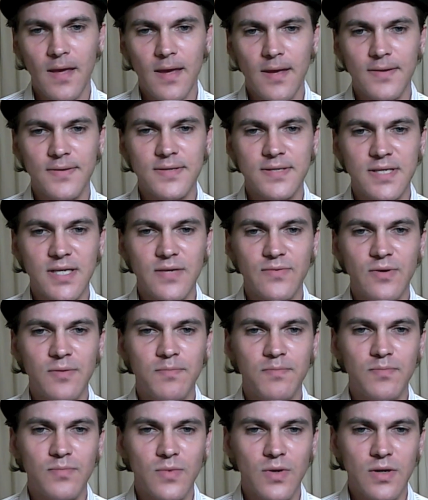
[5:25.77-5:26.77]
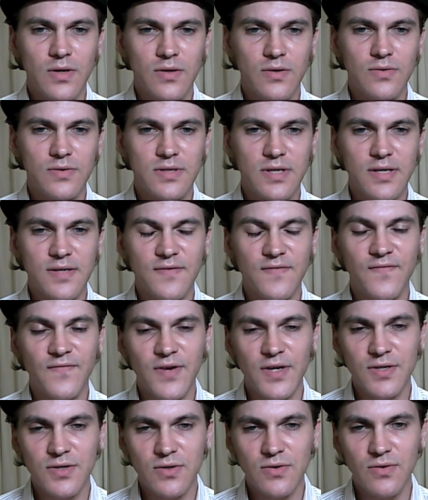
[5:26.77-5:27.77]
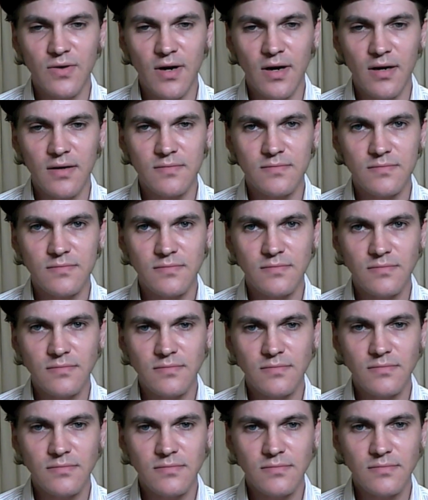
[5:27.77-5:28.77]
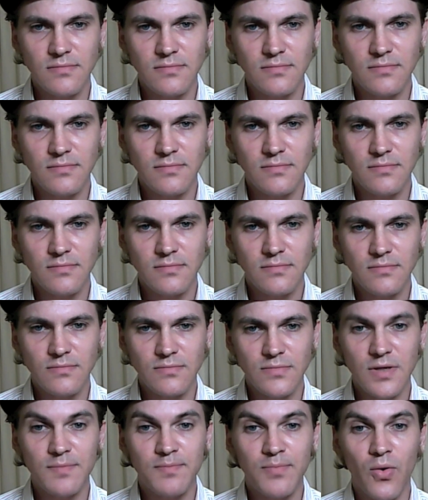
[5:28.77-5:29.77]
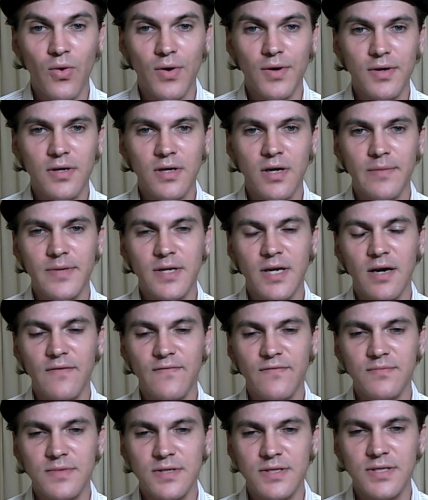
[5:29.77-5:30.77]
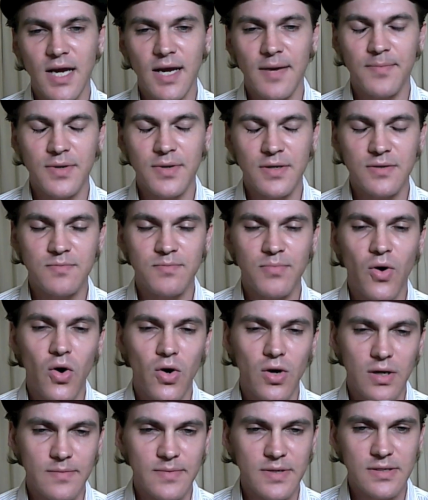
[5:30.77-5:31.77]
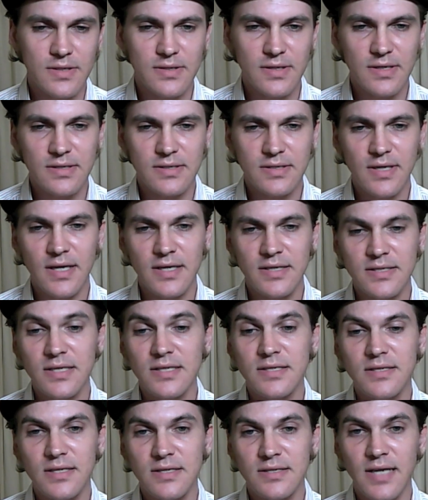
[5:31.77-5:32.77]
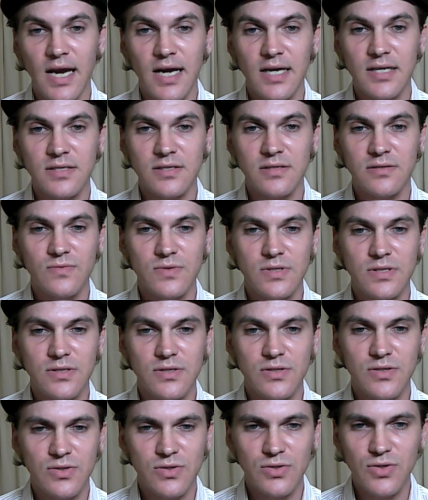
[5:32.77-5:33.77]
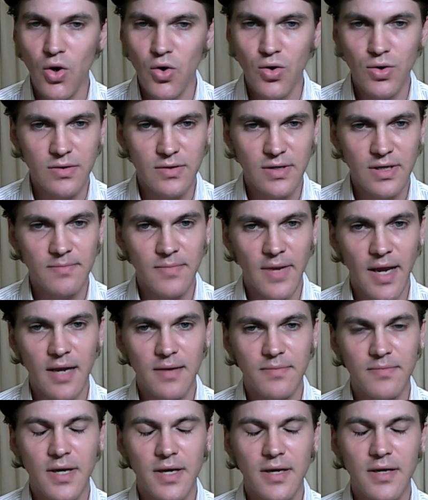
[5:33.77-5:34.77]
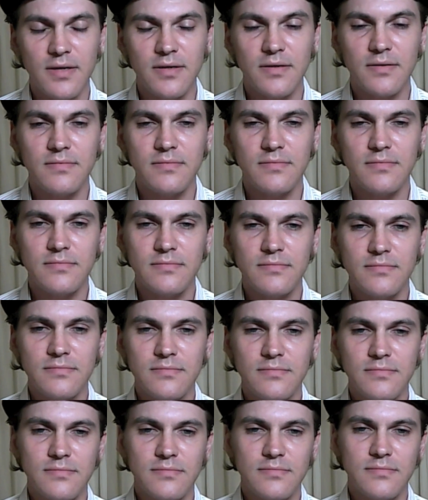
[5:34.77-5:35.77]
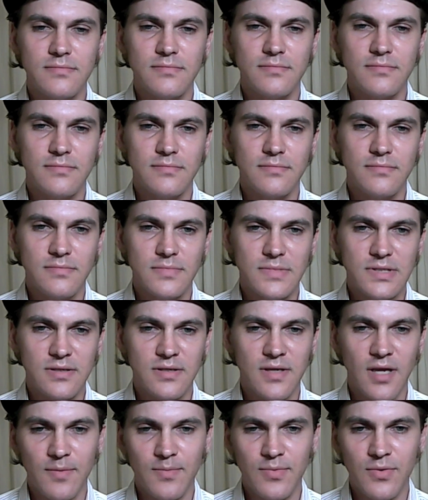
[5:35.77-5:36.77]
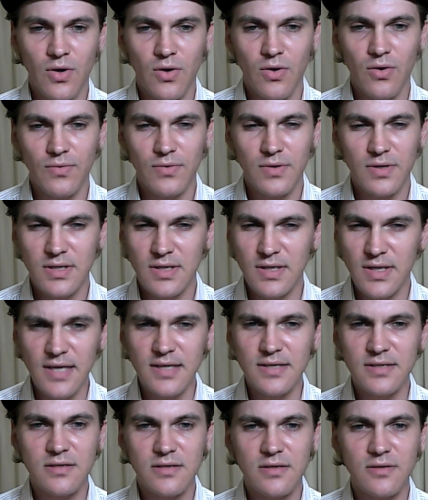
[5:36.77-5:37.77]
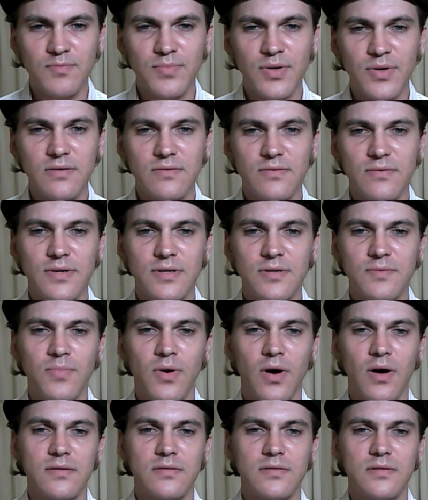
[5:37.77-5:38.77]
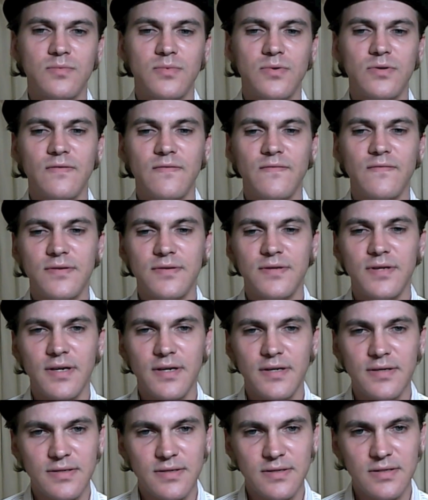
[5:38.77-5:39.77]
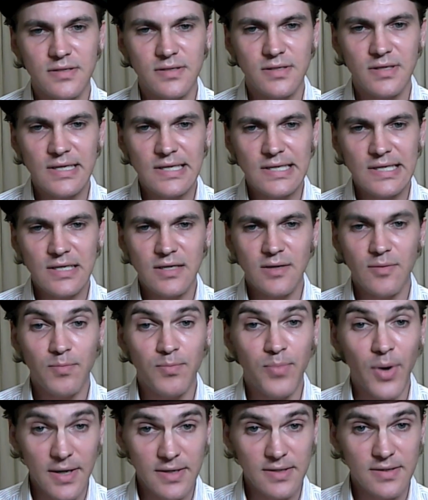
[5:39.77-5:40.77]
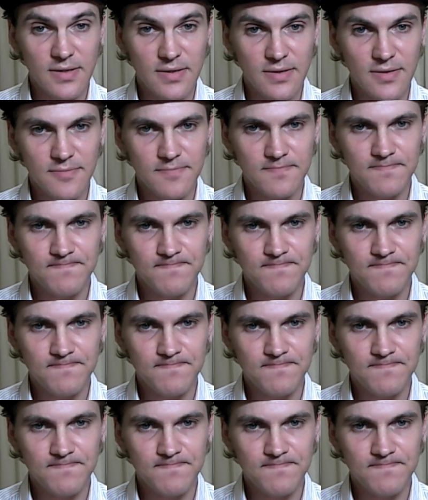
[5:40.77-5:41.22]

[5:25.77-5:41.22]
You see the official report coming out from the Japanese parliament that says this disaster was totally man-made. And TEPCO is completely responsible for this. But